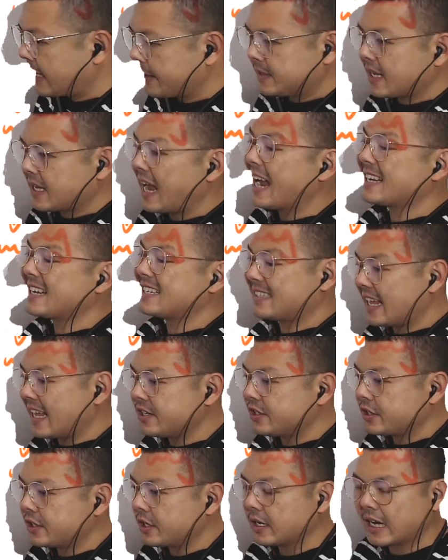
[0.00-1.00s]
the
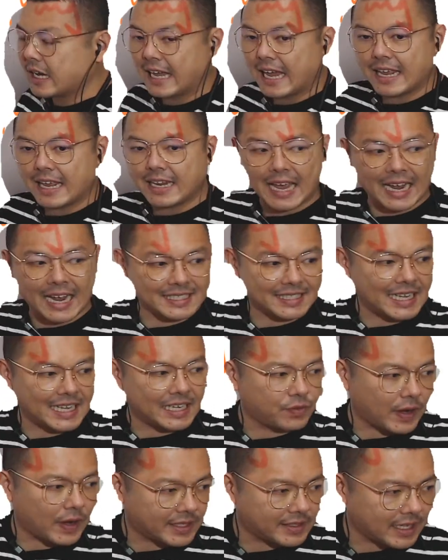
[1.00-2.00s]
extension. Again, X stands for
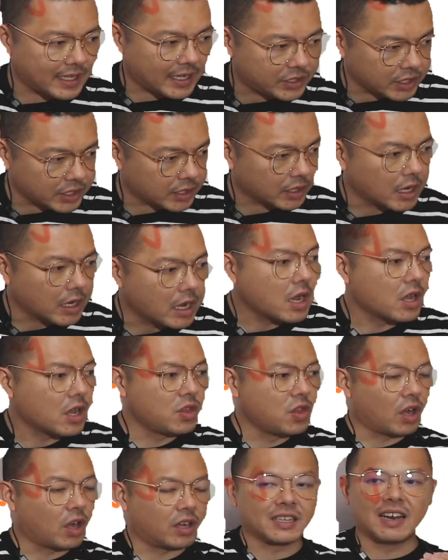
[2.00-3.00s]
extension,
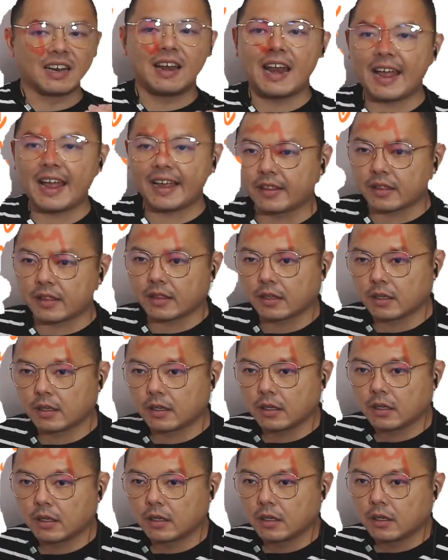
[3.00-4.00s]
not the length.
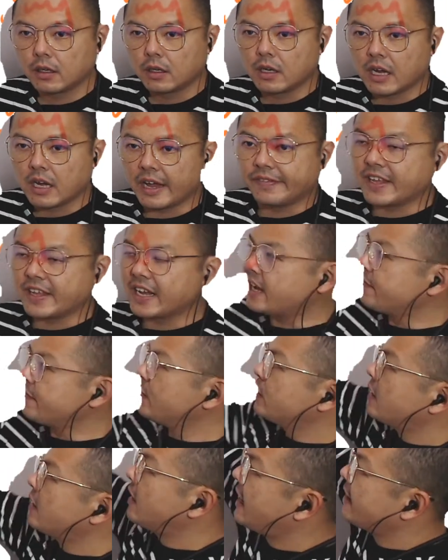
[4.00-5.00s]
If they give you the
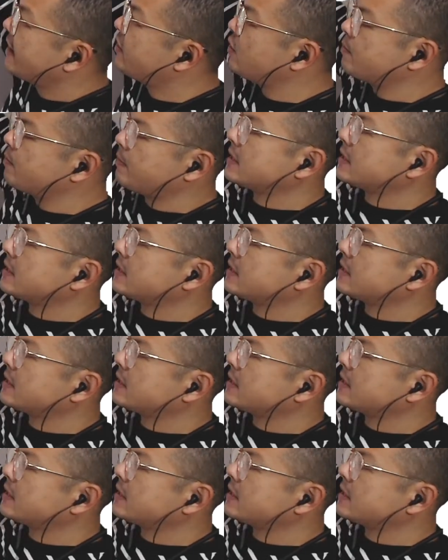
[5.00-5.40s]
length, you must